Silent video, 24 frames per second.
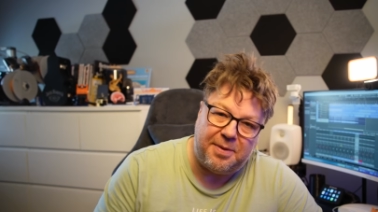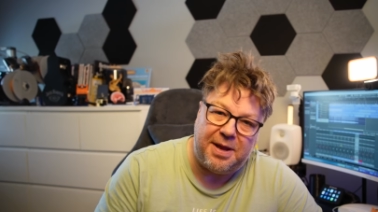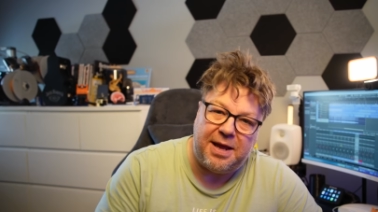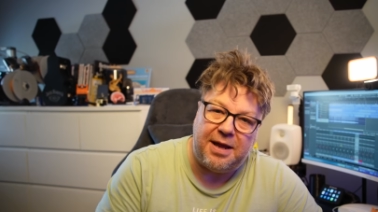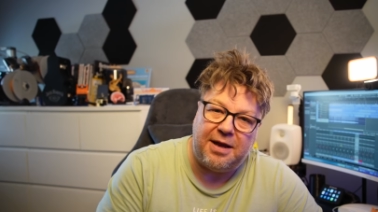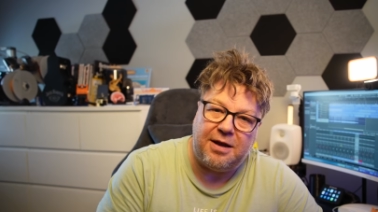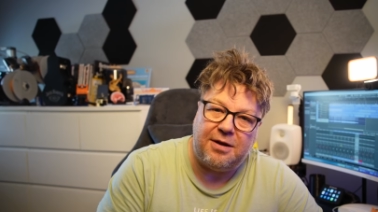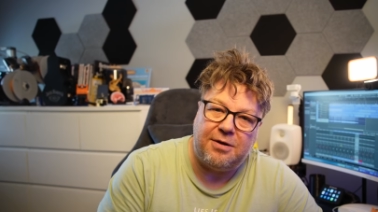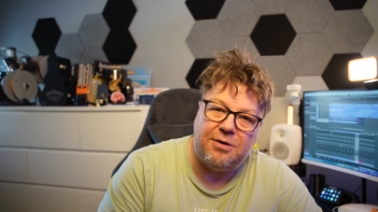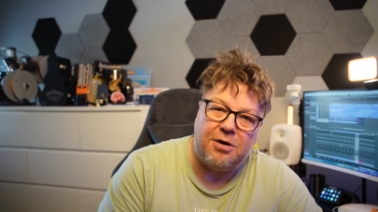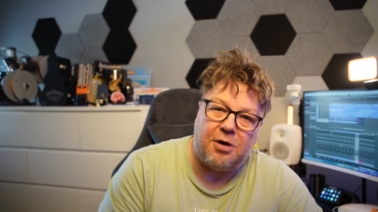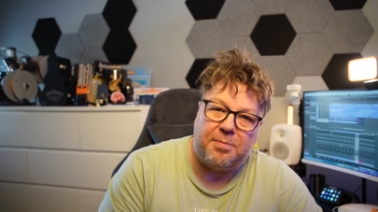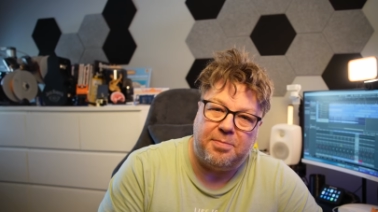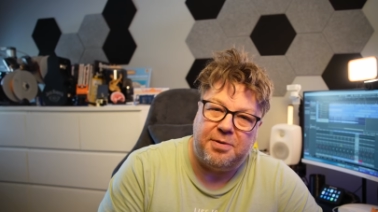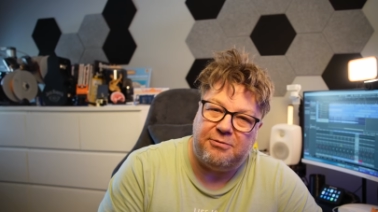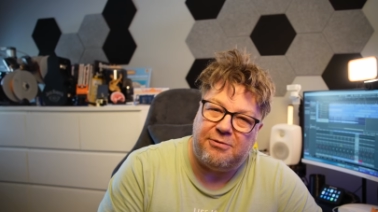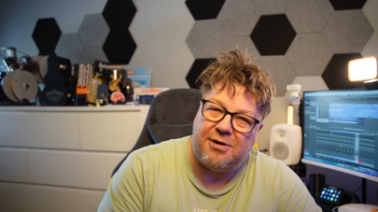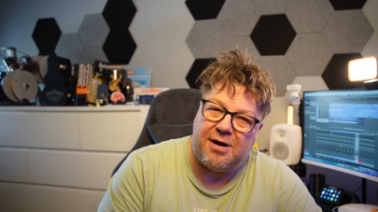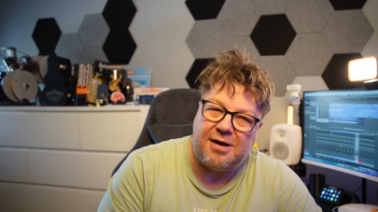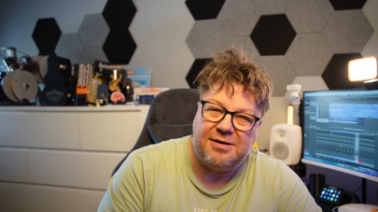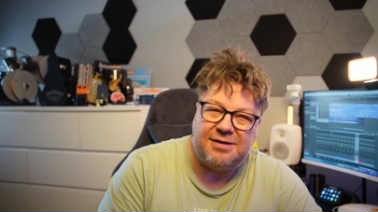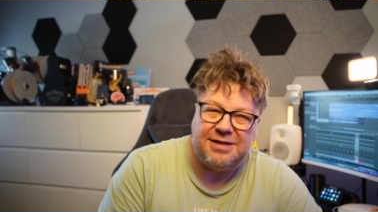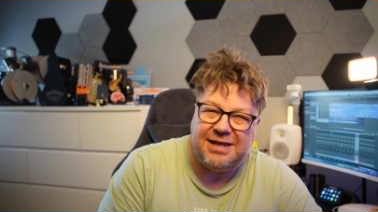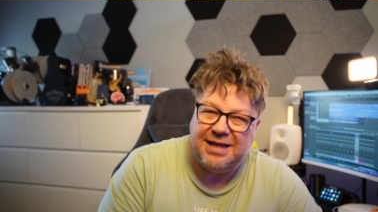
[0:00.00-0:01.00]
bit
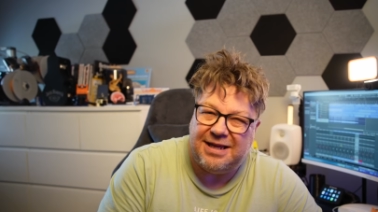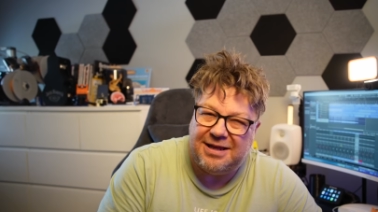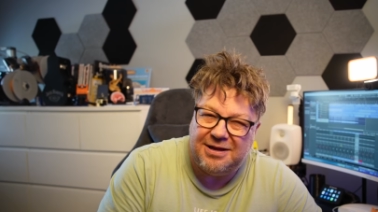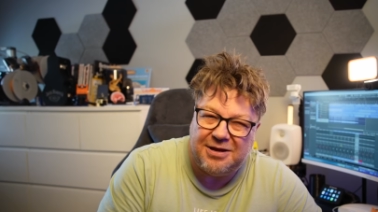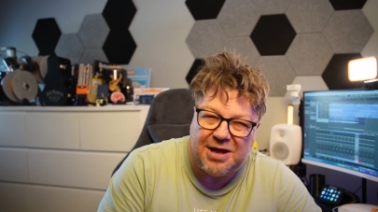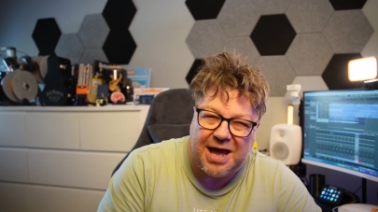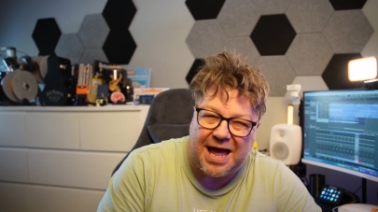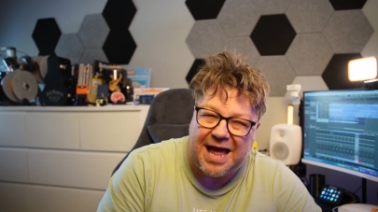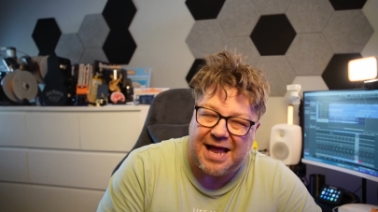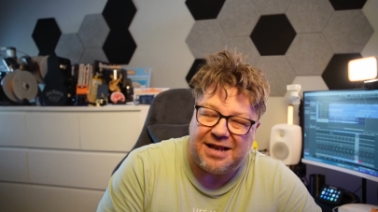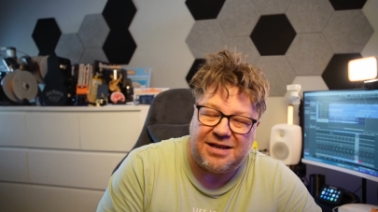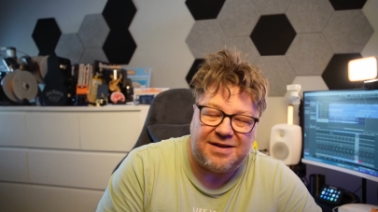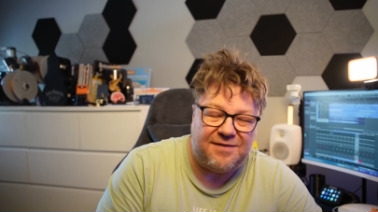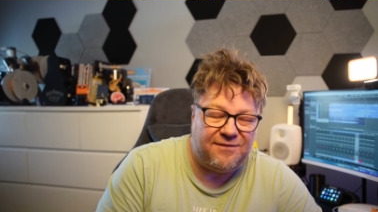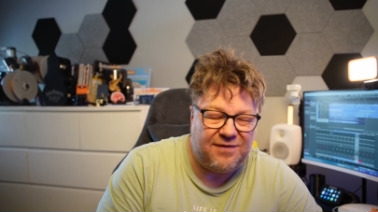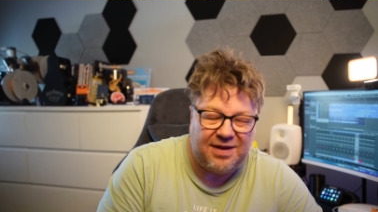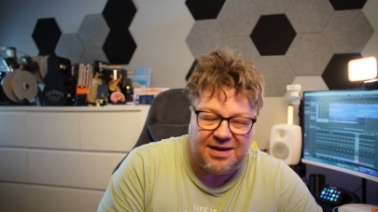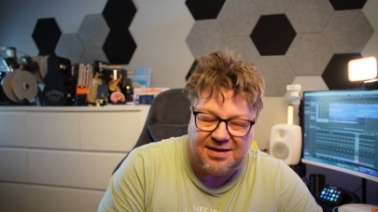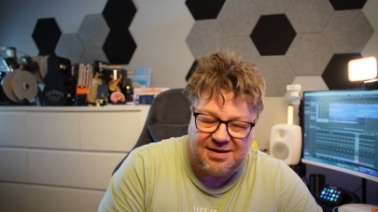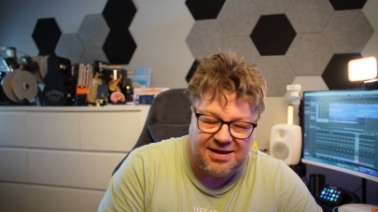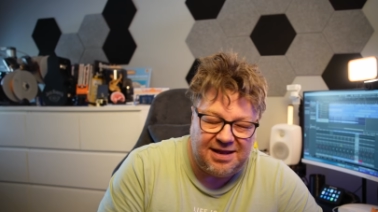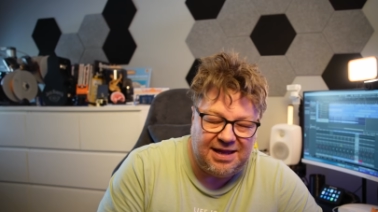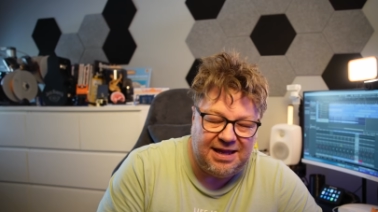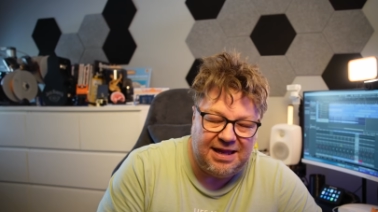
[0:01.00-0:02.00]
copyrighty,
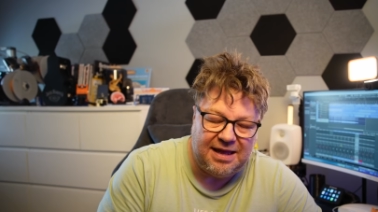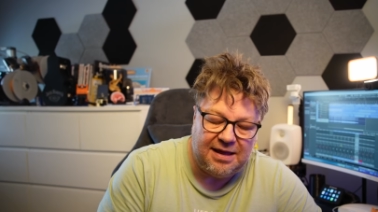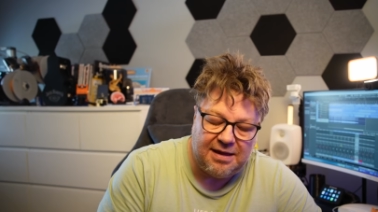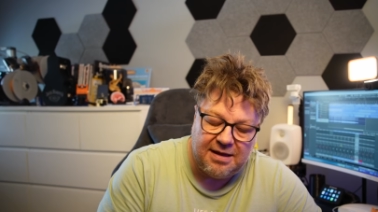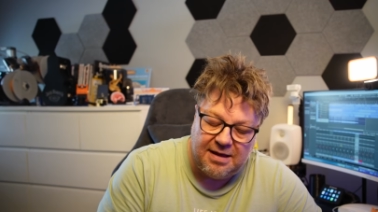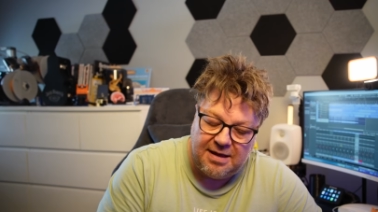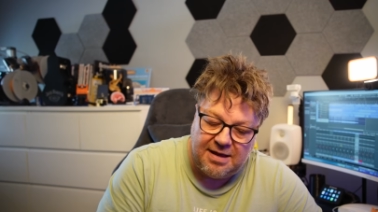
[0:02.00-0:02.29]
counterfeity.